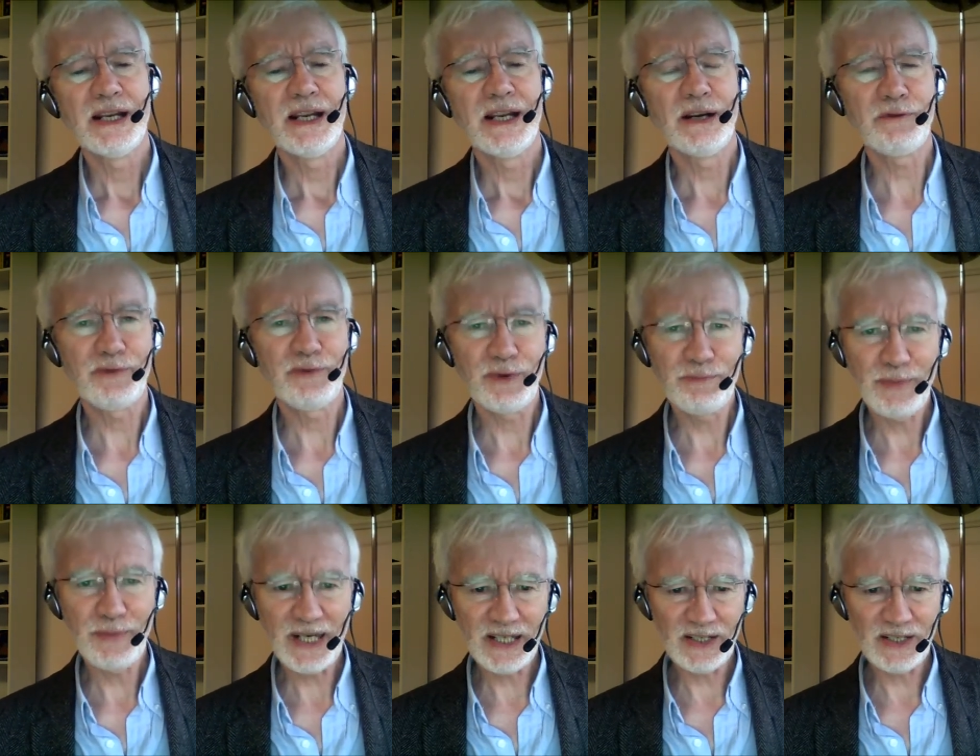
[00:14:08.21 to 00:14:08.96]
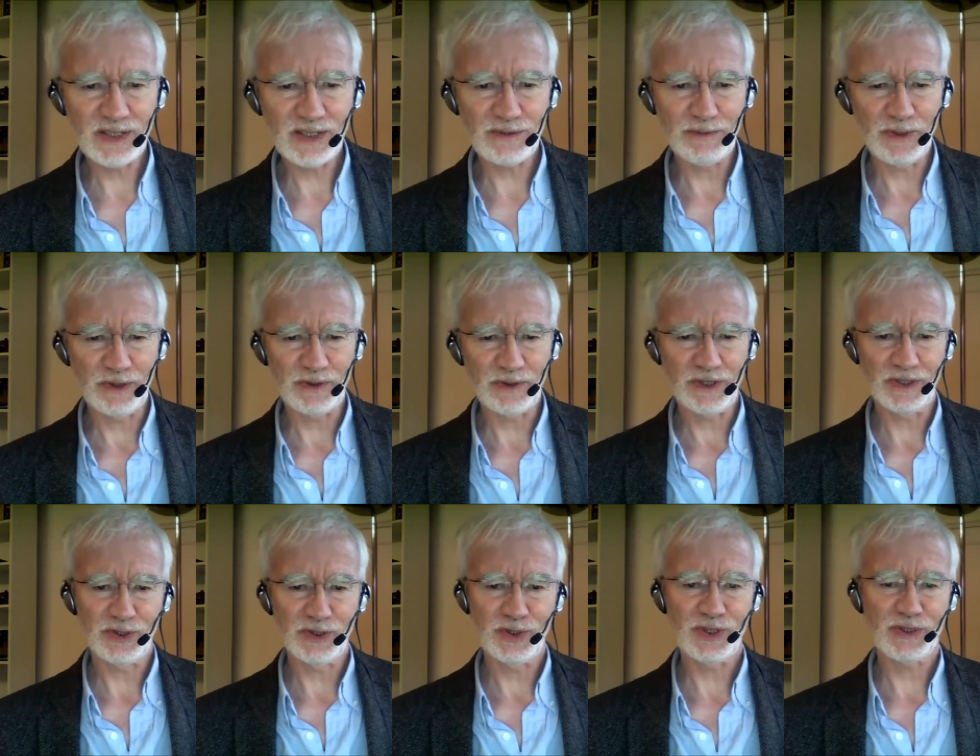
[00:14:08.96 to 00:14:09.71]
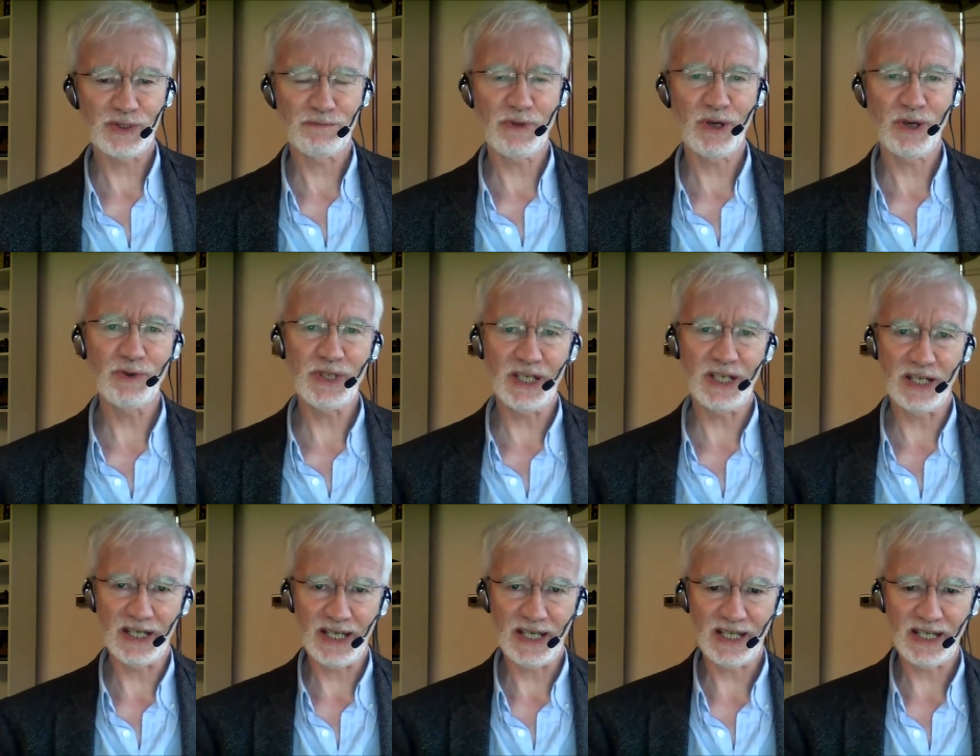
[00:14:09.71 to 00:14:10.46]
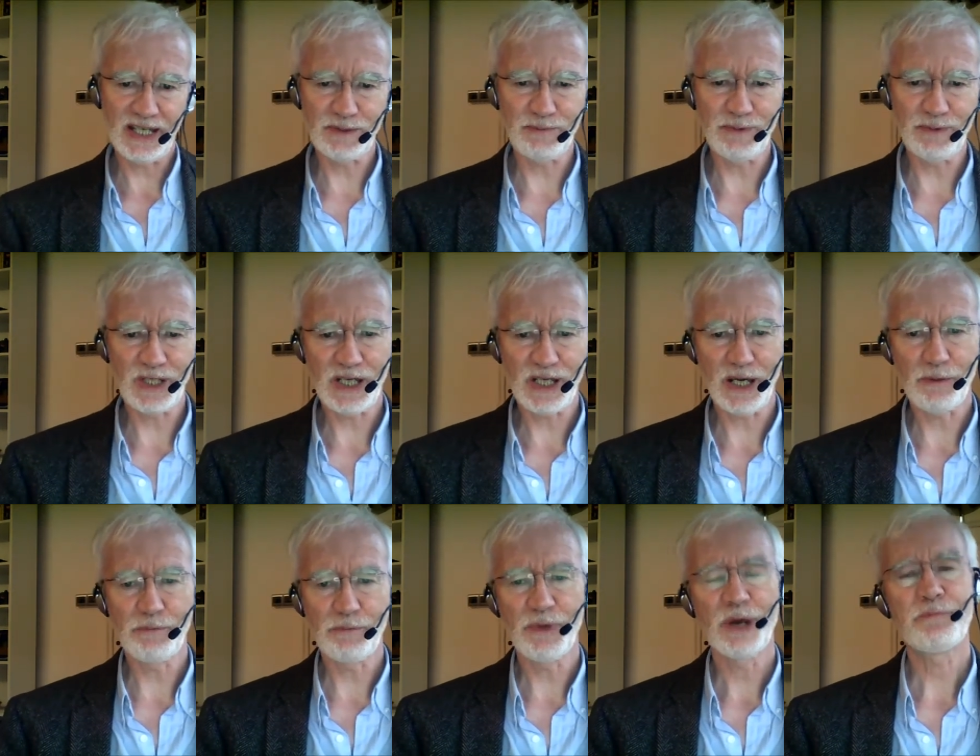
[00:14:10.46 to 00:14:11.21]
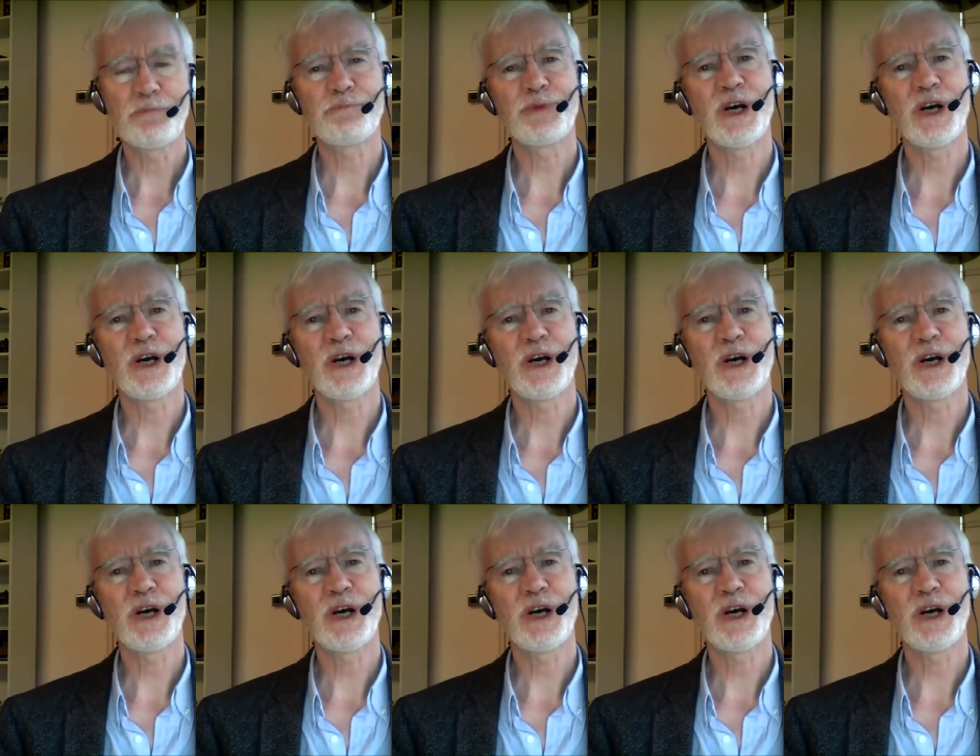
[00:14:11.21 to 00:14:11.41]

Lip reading: Now, for many smokers, smoking has become